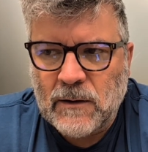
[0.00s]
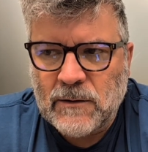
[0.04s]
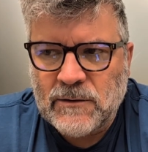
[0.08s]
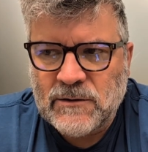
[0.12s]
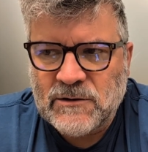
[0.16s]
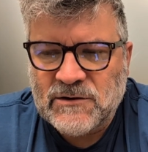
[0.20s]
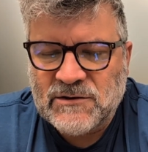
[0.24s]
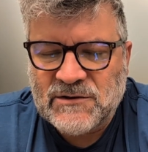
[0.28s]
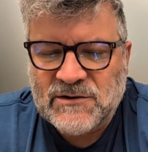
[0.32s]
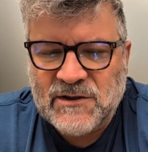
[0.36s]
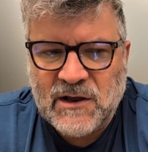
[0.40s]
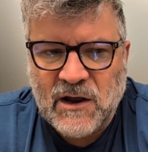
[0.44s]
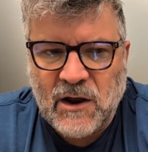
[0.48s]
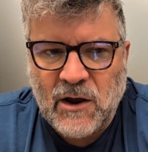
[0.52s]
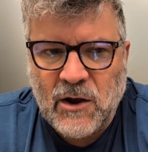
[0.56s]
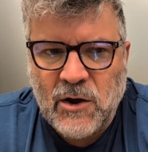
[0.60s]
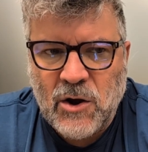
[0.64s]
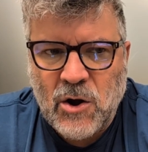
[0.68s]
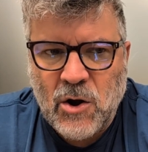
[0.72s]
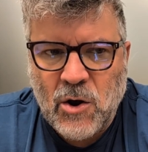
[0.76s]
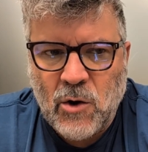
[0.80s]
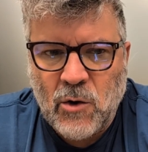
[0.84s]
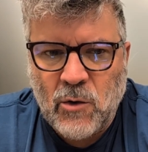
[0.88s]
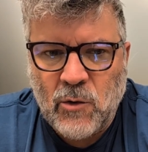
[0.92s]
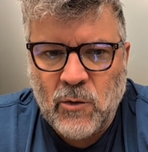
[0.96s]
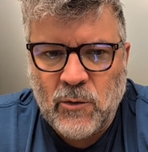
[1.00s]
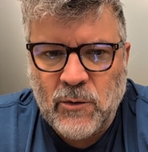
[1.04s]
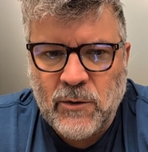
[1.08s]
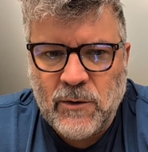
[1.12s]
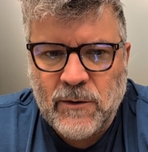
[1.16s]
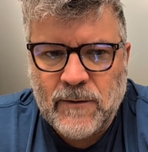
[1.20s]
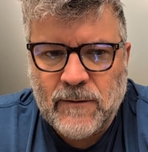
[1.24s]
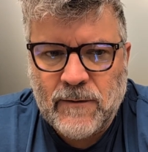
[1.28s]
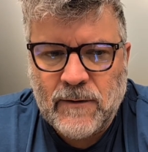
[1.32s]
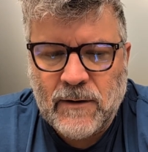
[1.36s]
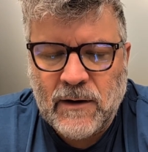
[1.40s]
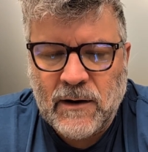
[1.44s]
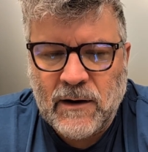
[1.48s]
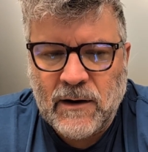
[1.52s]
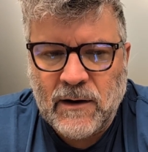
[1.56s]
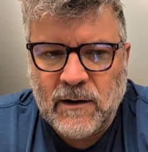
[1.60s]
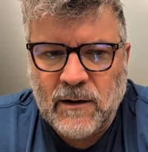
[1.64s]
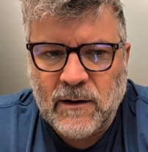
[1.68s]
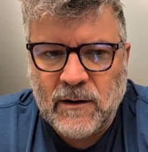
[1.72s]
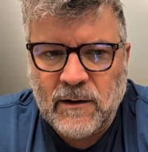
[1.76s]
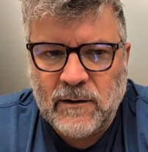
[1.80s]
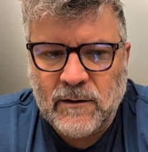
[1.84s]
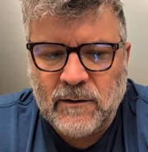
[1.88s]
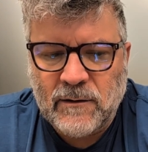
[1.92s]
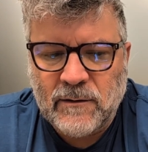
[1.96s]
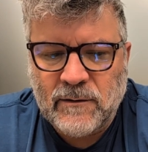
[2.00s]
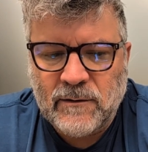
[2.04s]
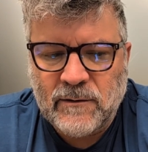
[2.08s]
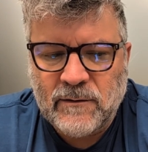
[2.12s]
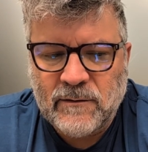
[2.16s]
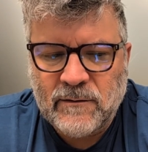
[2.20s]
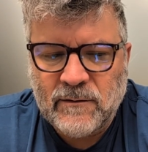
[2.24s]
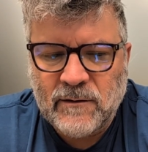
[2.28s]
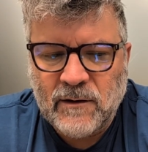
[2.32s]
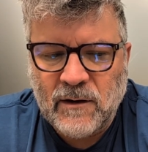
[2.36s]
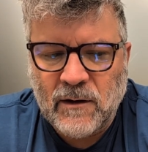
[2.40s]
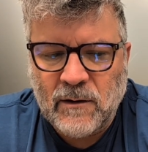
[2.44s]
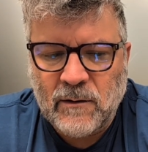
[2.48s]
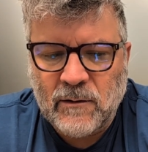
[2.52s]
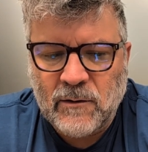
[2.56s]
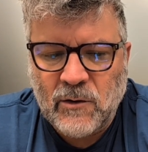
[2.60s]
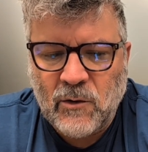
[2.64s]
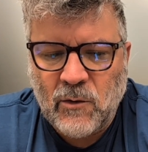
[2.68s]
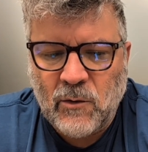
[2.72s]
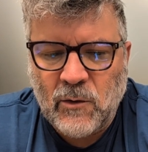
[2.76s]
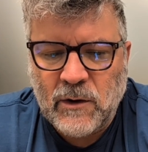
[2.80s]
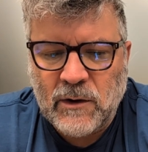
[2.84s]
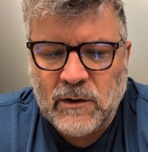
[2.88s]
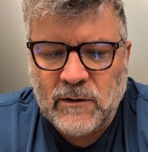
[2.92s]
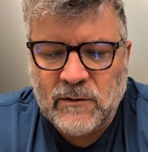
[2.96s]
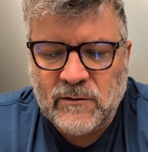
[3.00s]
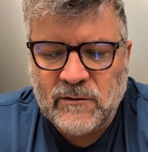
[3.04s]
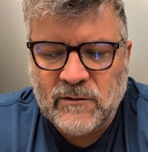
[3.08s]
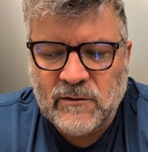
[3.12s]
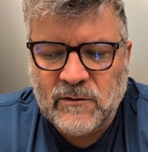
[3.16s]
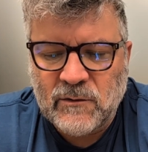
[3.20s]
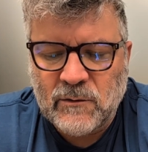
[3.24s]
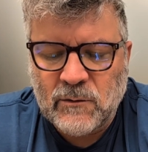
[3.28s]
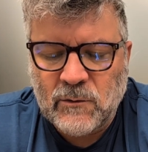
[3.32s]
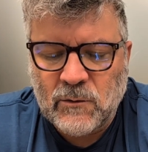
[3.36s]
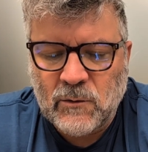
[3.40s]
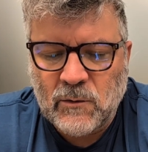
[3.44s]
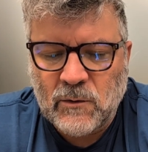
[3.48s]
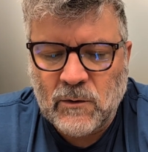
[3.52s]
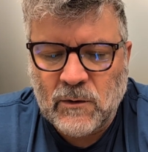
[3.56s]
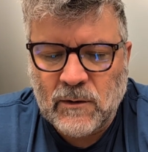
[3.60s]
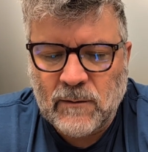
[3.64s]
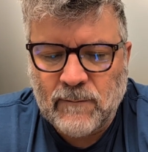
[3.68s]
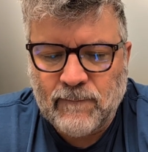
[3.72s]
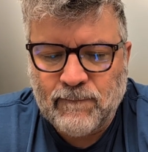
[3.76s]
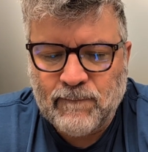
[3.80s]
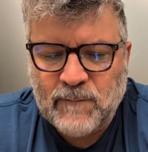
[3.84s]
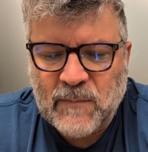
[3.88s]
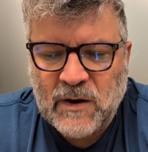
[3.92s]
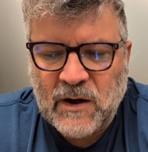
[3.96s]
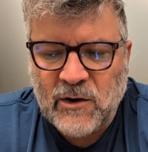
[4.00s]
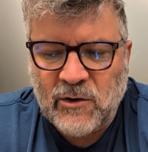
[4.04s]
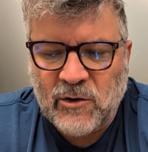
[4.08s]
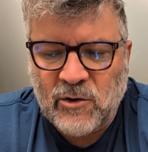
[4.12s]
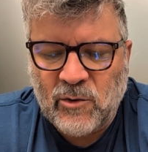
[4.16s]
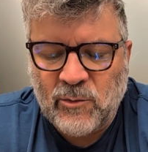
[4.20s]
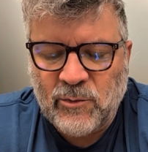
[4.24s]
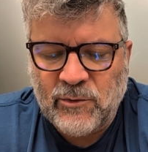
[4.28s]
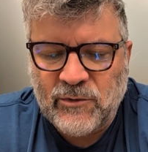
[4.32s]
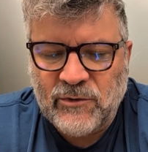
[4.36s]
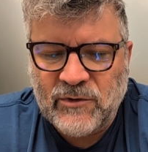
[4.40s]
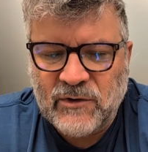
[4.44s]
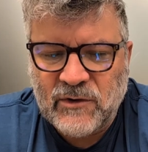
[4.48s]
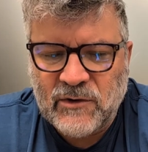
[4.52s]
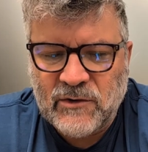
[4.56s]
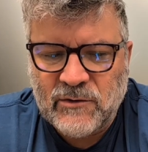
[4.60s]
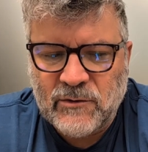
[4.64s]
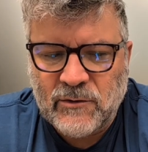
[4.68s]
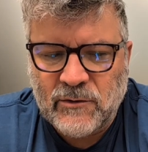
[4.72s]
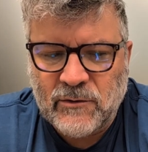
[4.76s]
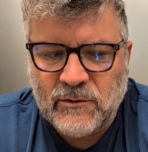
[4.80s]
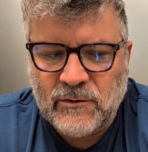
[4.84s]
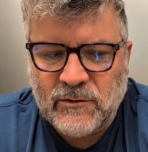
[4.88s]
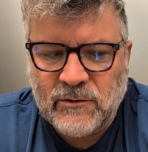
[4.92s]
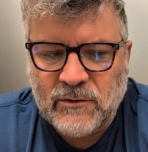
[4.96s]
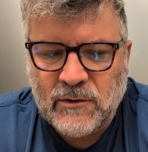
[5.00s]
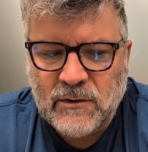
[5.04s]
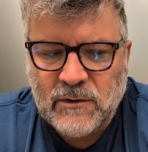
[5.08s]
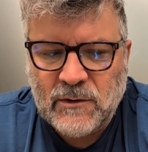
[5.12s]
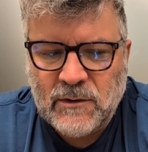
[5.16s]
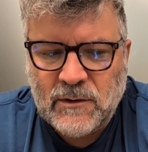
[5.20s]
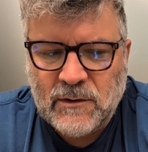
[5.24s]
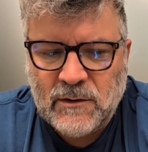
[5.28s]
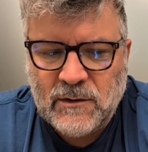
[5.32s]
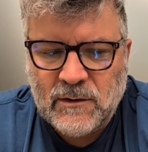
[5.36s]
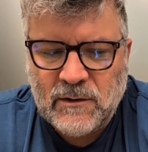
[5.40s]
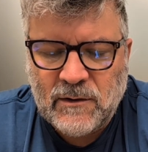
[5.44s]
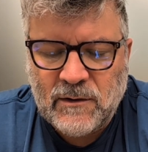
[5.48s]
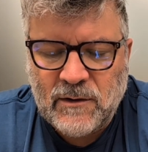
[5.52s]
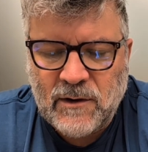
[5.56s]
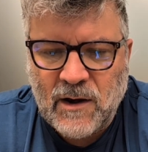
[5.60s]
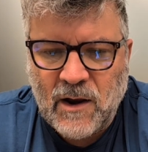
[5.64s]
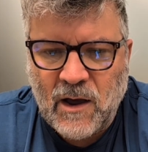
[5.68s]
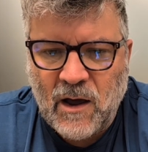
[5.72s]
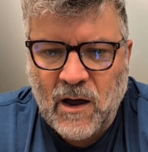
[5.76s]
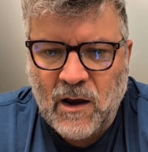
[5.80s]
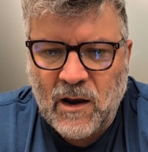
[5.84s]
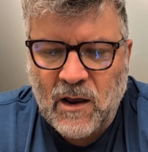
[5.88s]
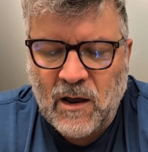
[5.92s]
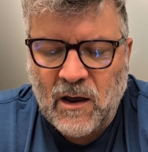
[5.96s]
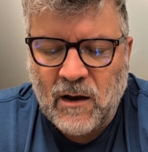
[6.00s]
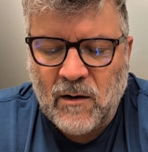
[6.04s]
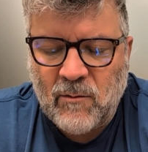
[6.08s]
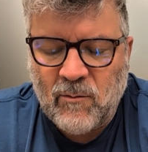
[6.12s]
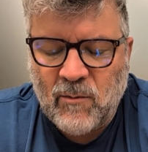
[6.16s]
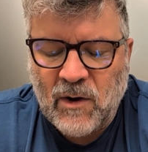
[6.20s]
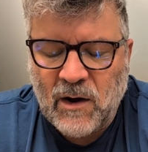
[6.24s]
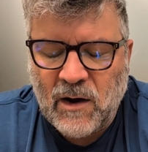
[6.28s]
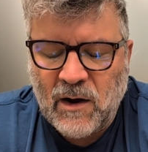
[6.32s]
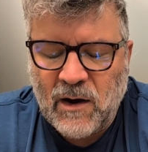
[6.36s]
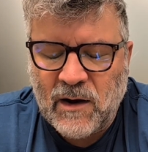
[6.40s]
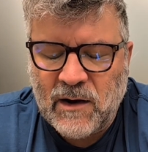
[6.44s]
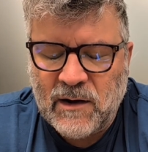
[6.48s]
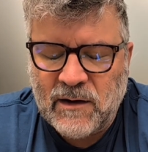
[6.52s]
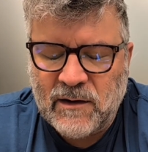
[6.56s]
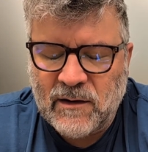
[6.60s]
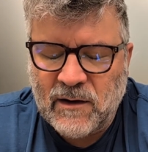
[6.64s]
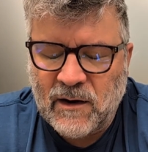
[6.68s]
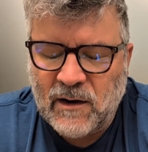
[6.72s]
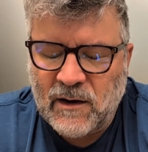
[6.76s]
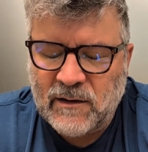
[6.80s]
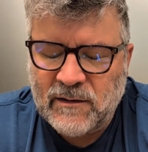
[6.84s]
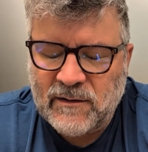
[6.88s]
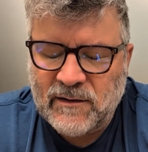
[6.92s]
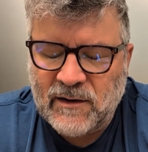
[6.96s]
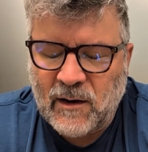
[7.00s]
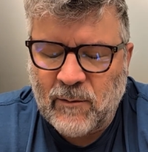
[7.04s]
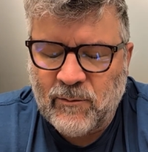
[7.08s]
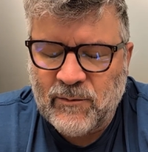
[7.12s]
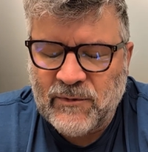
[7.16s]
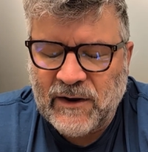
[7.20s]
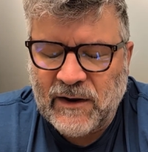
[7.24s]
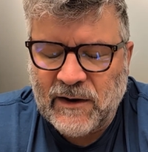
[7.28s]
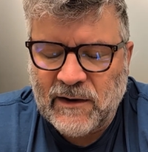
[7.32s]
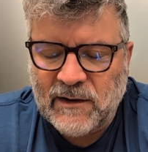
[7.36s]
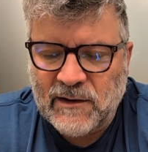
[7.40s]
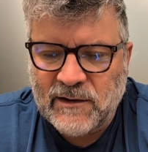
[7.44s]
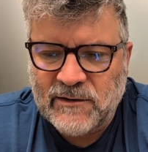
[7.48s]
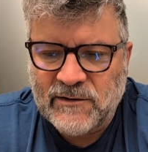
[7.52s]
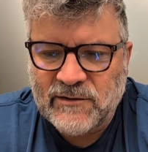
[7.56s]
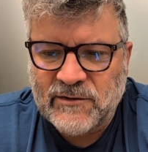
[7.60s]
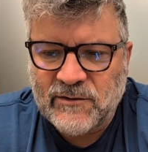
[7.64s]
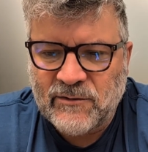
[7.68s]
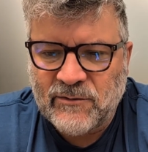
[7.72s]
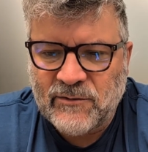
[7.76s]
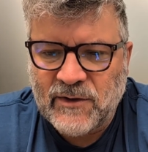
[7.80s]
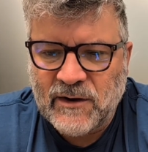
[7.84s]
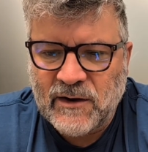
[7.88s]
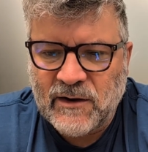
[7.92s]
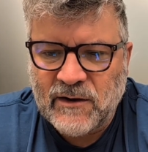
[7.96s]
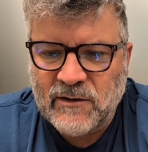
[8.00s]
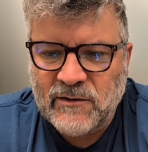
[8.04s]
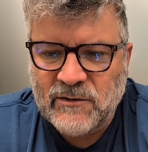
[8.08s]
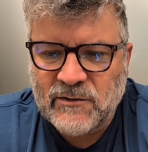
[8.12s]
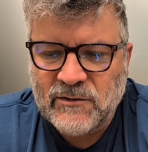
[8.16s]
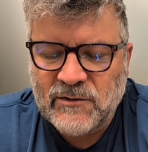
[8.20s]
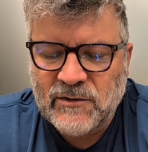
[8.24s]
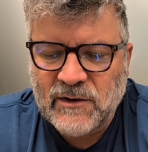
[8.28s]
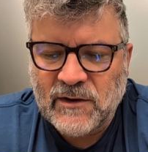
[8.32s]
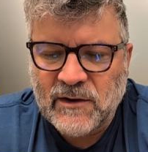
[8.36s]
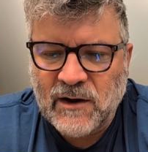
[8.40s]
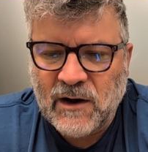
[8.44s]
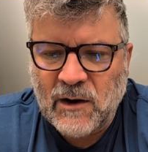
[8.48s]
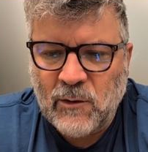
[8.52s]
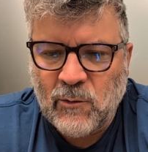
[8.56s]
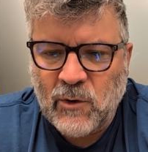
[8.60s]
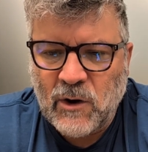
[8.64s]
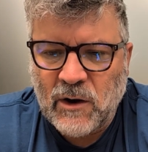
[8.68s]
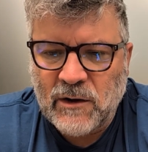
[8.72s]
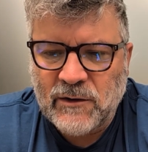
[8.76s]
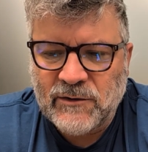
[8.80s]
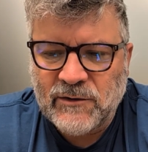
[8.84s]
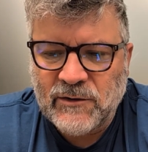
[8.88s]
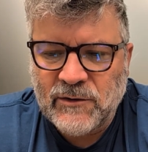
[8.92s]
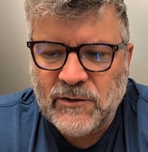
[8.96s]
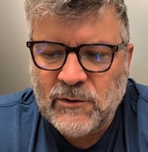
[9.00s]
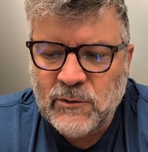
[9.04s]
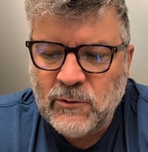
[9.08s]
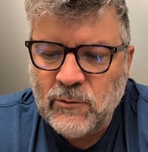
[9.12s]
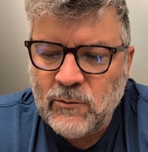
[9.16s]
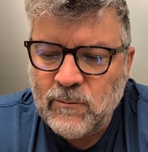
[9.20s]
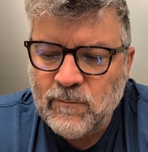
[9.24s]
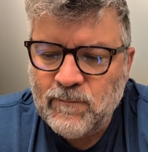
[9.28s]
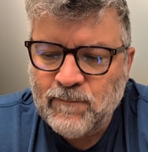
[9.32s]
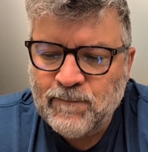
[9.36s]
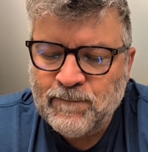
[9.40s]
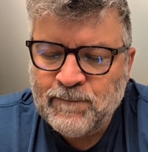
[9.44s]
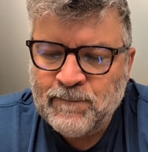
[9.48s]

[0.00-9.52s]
Just the unknown and going to medical procedures, not on my top 10 list of things that I want to do.